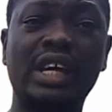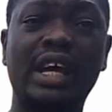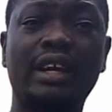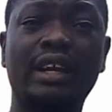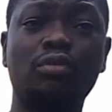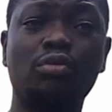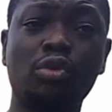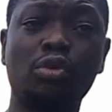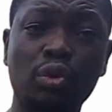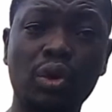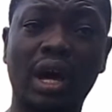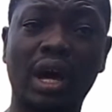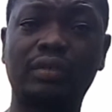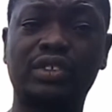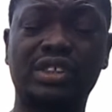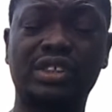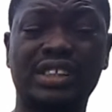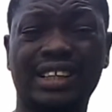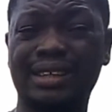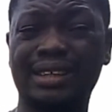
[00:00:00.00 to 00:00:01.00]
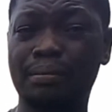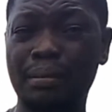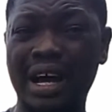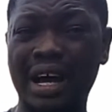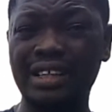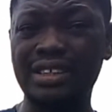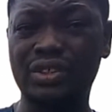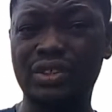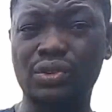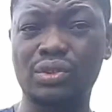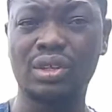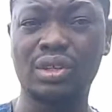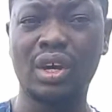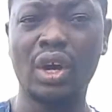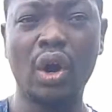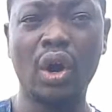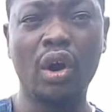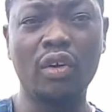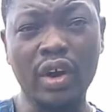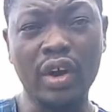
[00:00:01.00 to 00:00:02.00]
and we will have to take the mantle
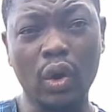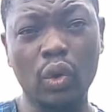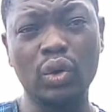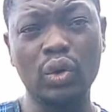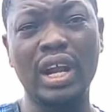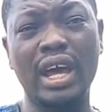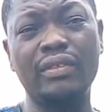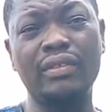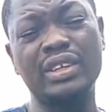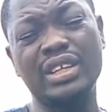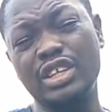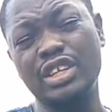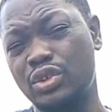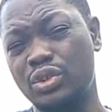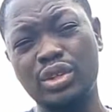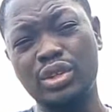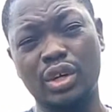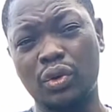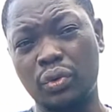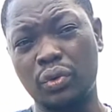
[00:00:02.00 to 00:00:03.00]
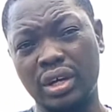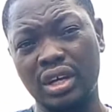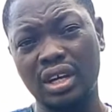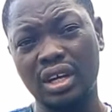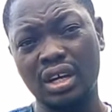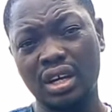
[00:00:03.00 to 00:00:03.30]
of our own life in a unique way.